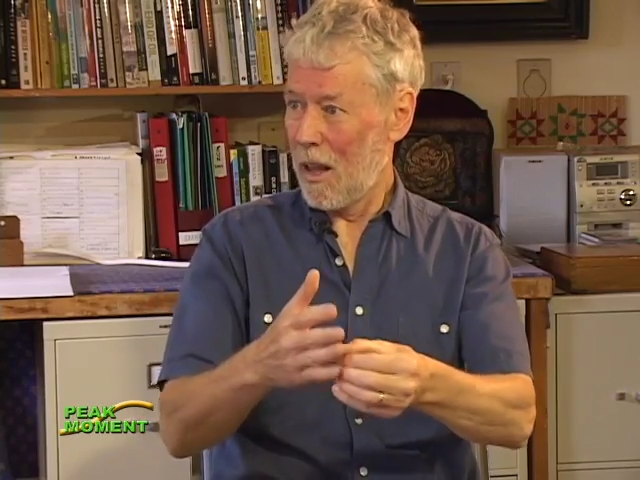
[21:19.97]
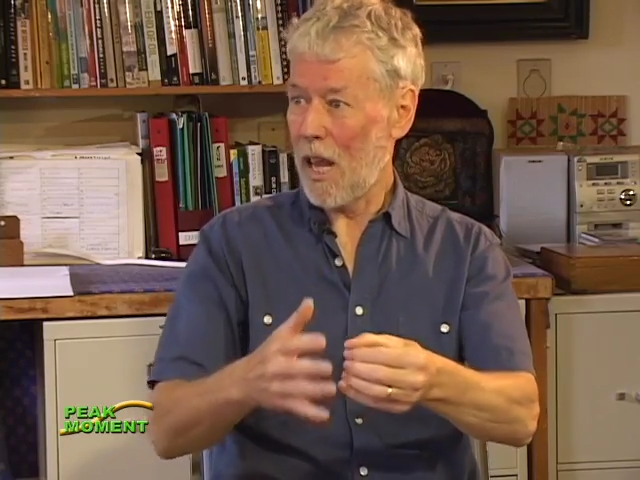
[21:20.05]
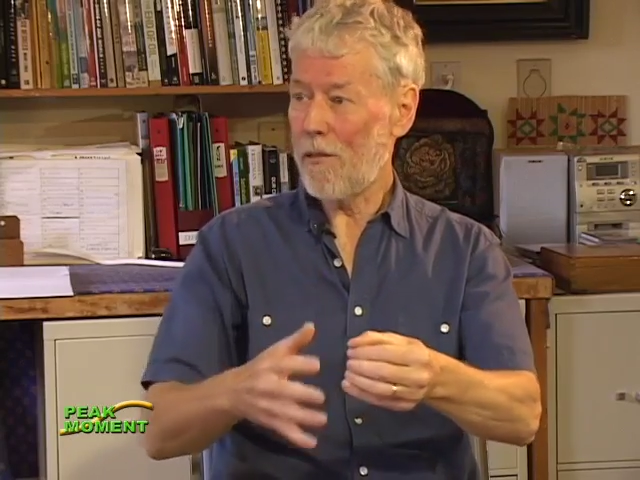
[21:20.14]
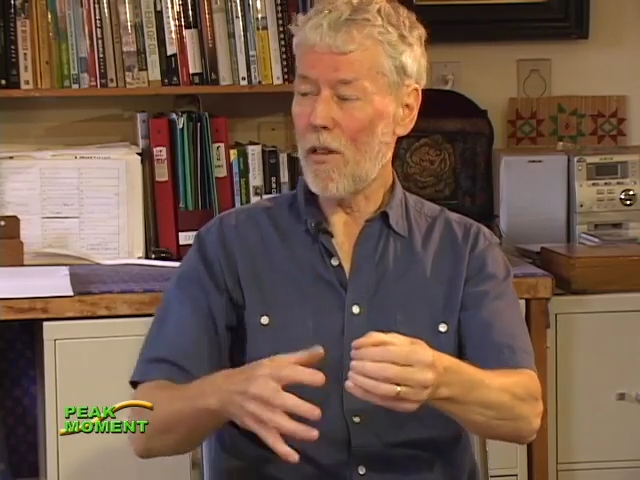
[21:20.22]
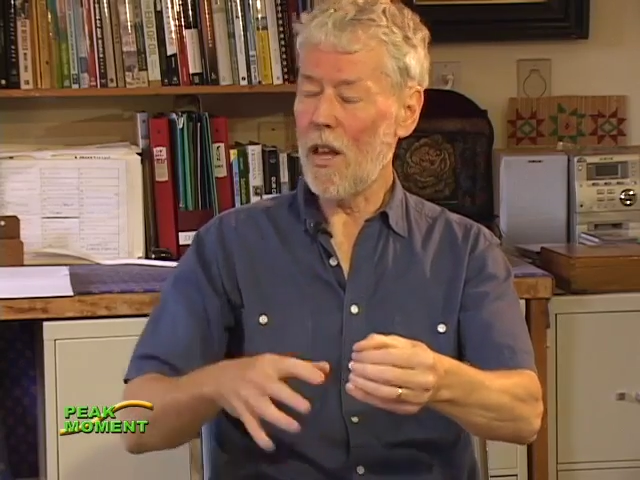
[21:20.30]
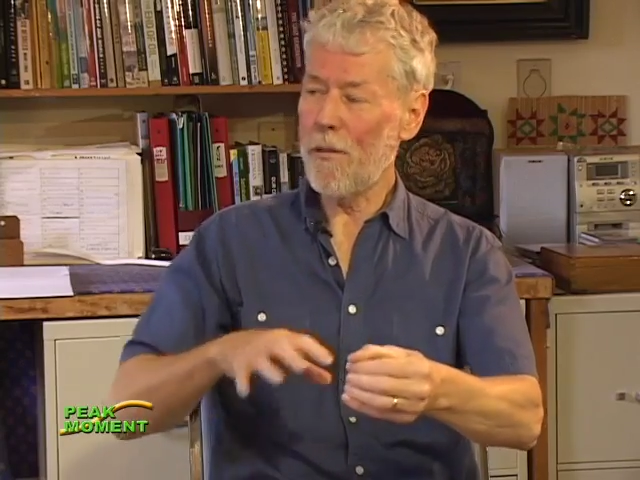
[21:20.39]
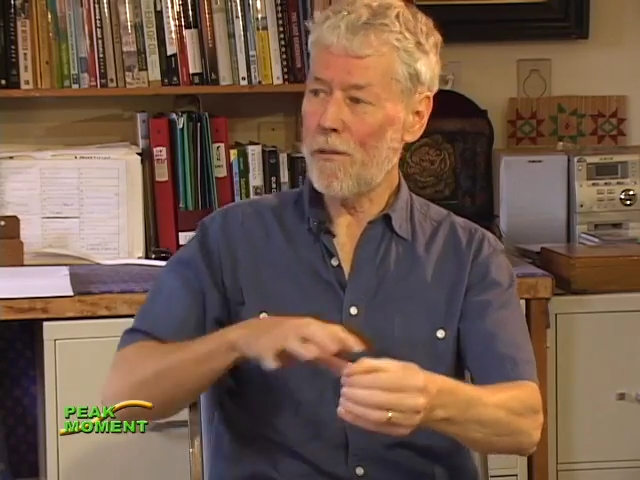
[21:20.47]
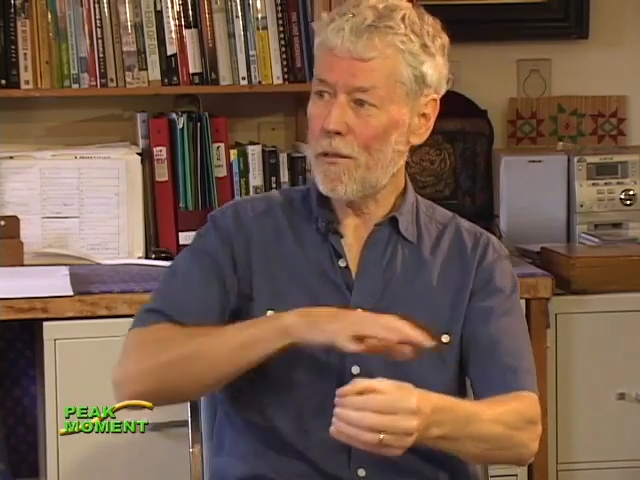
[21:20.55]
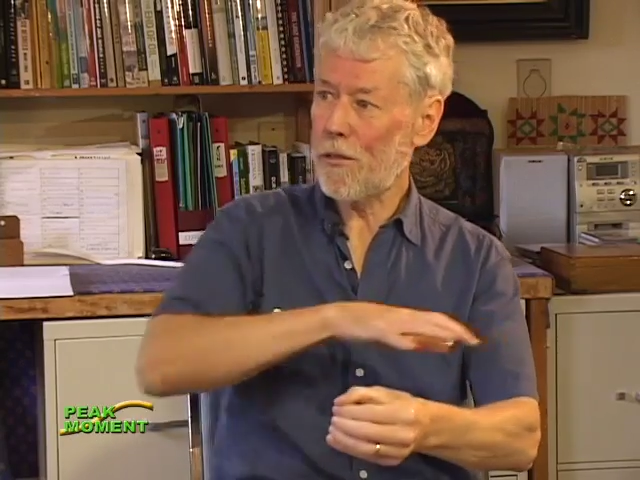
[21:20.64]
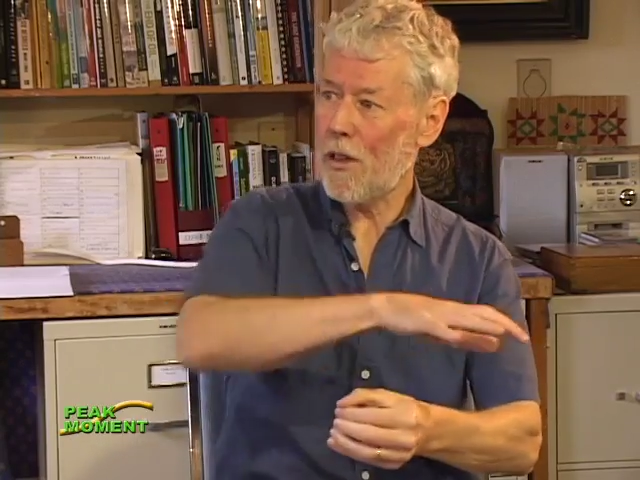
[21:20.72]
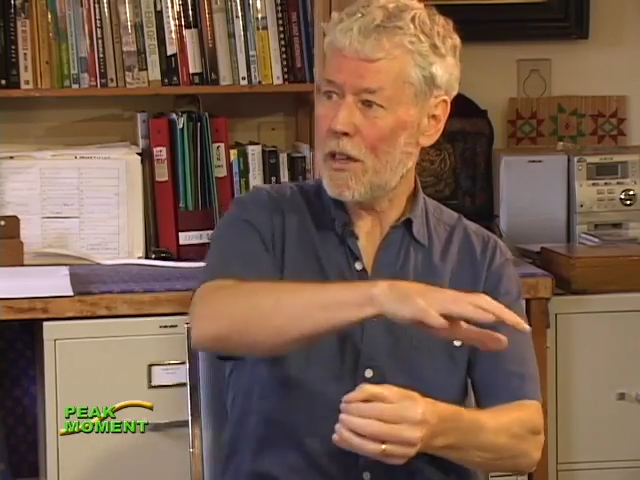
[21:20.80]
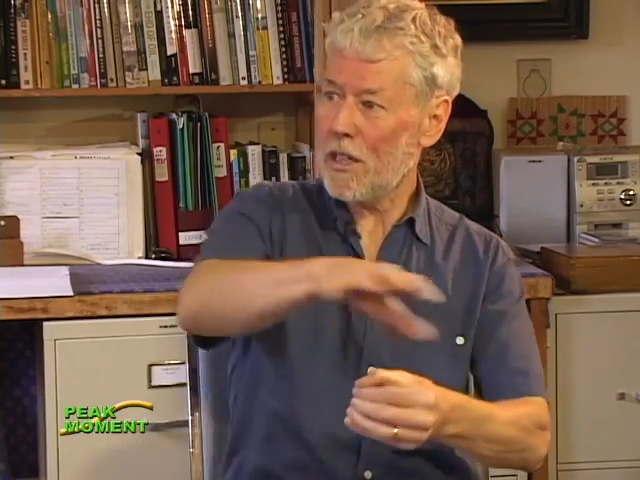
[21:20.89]
If, if
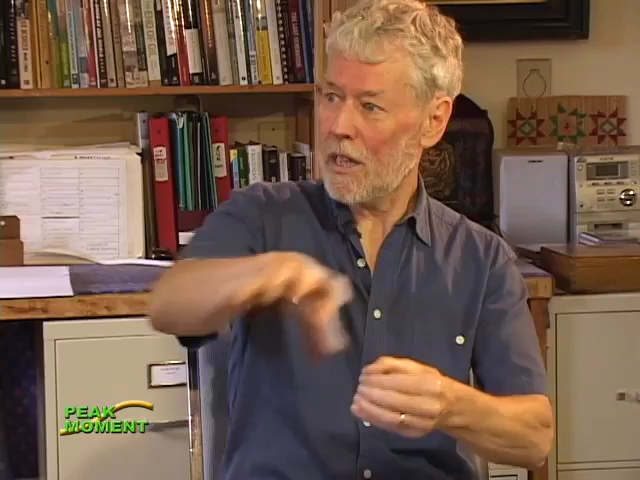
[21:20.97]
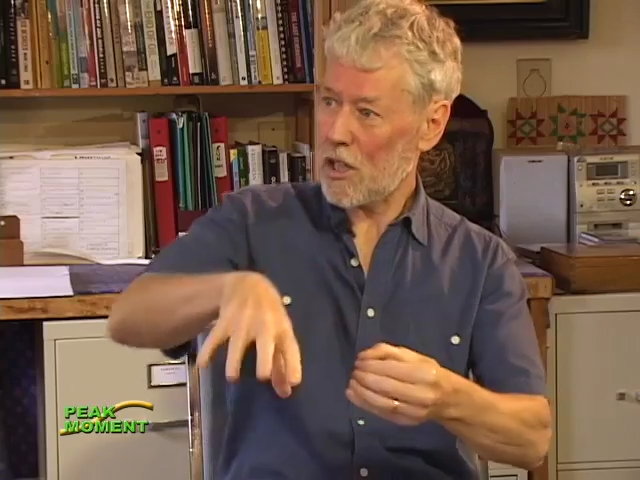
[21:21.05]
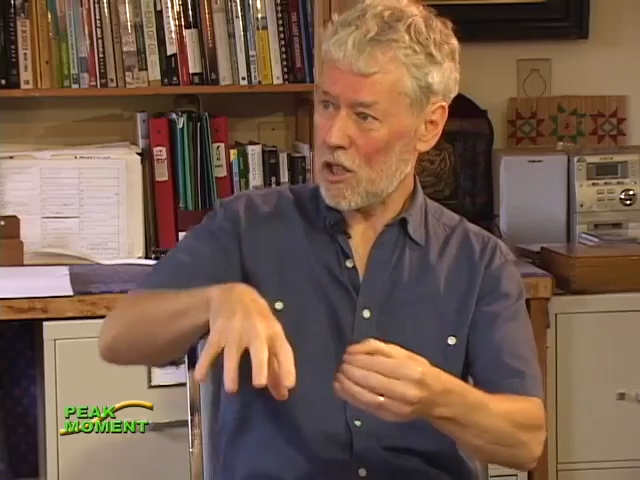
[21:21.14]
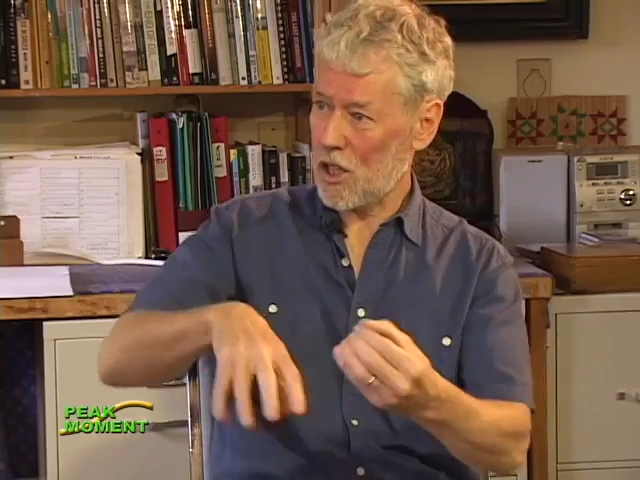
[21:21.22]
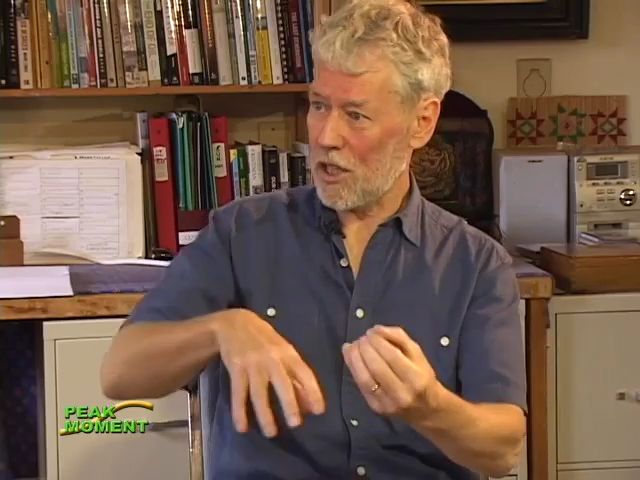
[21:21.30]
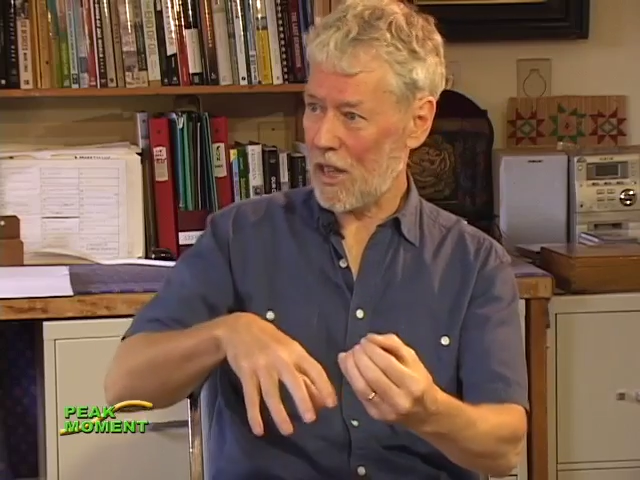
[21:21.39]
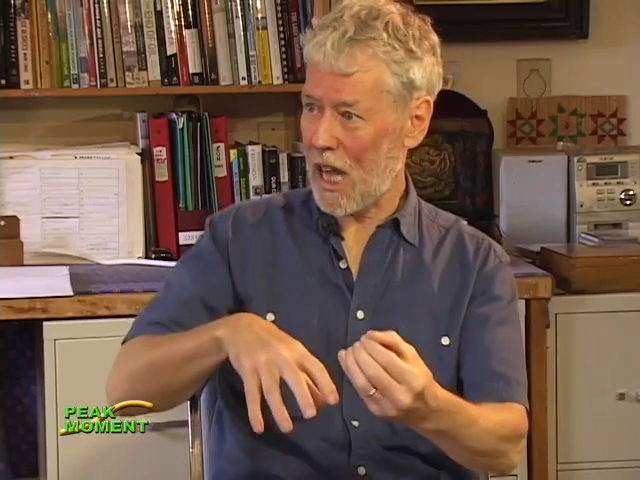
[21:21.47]
30 nations did